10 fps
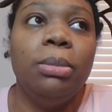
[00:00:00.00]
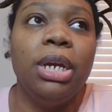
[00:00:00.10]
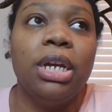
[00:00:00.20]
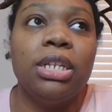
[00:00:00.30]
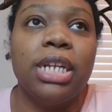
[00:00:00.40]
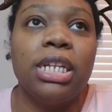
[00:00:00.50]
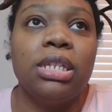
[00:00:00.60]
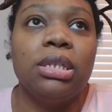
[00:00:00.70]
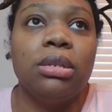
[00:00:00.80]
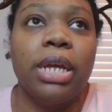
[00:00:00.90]
because
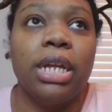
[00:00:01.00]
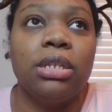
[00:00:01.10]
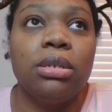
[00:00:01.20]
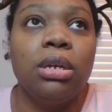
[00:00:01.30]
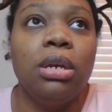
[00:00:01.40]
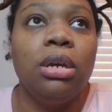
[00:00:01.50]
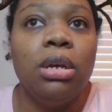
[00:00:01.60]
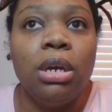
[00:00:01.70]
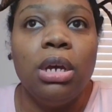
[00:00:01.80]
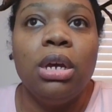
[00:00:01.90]
that's
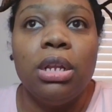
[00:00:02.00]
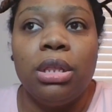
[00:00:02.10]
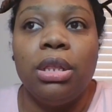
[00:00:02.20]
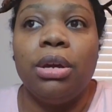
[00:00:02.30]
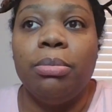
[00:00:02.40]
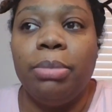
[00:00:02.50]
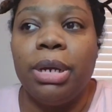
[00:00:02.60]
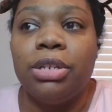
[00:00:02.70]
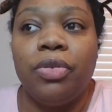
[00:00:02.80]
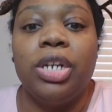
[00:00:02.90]
their
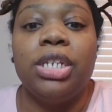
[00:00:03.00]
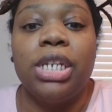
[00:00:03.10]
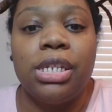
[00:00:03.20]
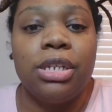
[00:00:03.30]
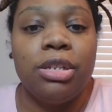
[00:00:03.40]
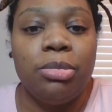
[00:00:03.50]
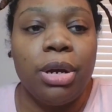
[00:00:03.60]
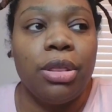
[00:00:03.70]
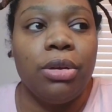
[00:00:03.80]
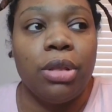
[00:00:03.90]
best friends. That's his
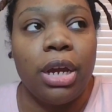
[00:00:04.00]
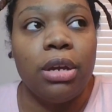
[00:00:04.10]
brother.